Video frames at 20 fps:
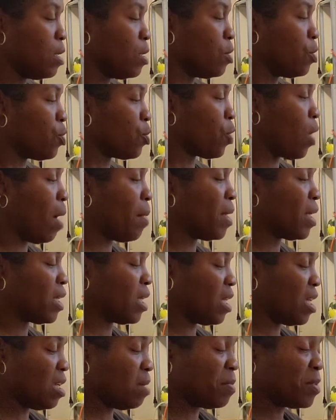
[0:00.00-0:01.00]
So I'm going to
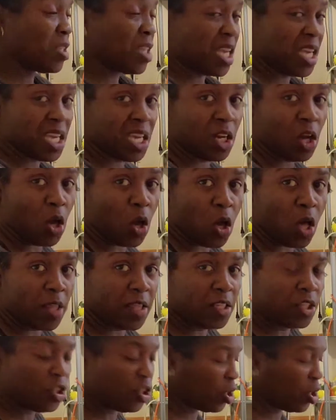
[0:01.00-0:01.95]
keep taking all this